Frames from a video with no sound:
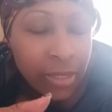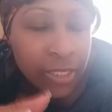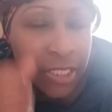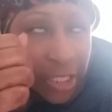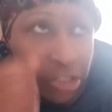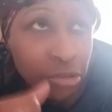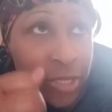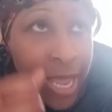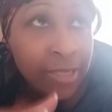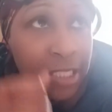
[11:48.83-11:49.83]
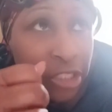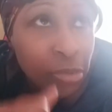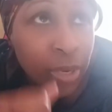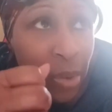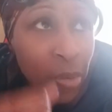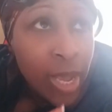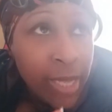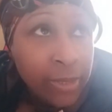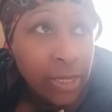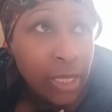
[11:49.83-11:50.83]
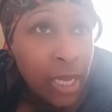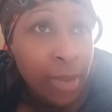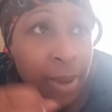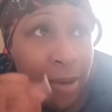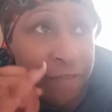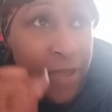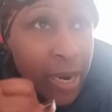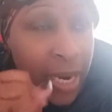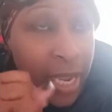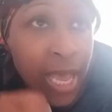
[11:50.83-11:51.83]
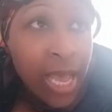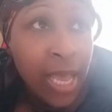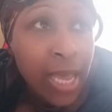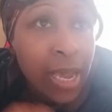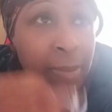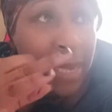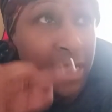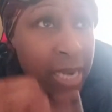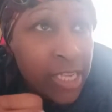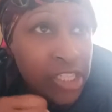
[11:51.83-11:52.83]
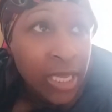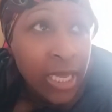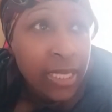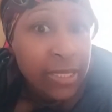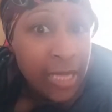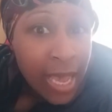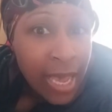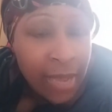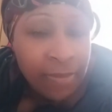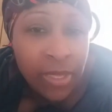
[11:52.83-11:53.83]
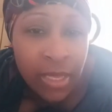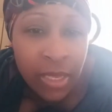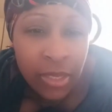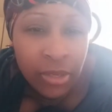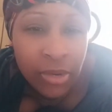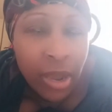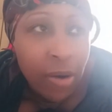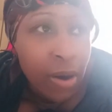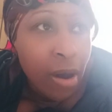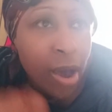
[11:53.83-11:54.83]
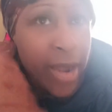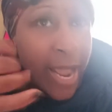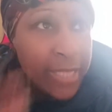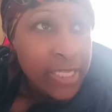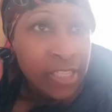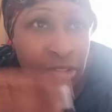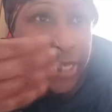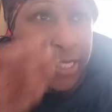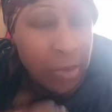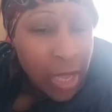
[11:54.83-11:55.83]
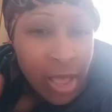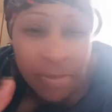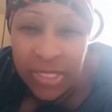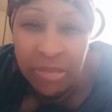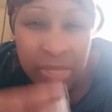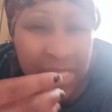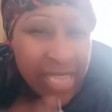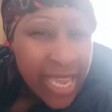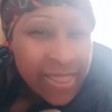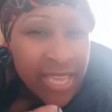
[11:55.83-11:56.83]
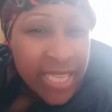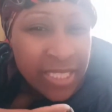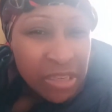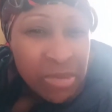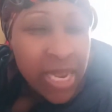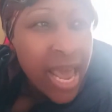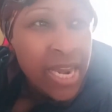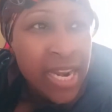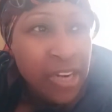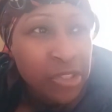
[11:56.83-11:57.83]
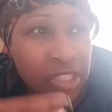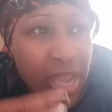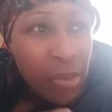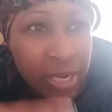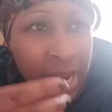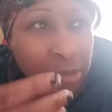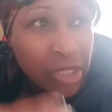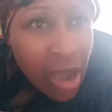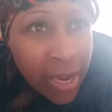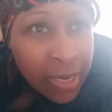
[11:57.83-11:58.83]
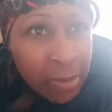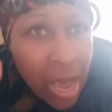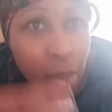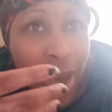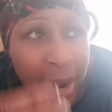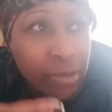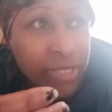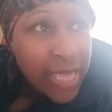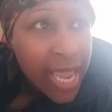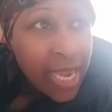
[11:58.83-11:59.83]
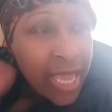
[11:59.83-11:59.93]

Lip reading: since 2021 about Farrakhan, about the Nation of Islam, all the ancestors that's been coming to me, saying things to me, and I didn't understand what they were talking about, why they were saying